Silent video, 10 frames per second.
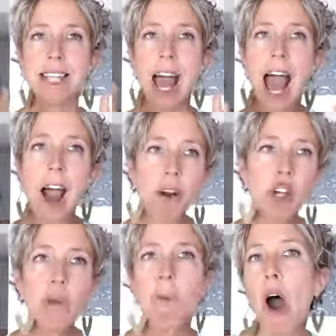how do
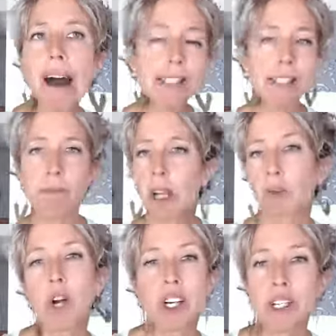you possibly
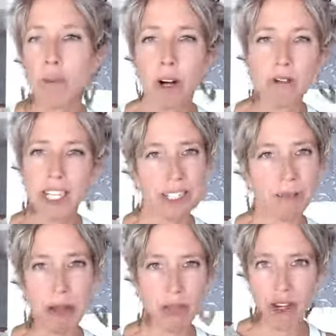work 12 days a
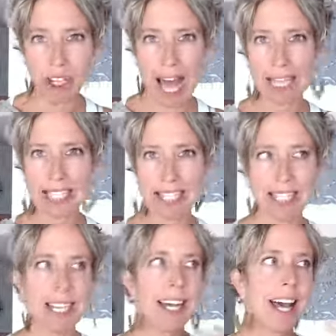month or less
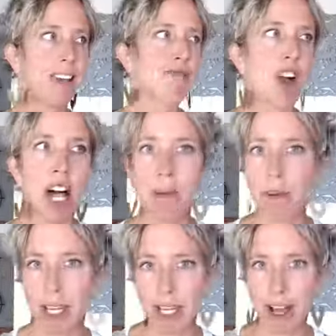and run $1 million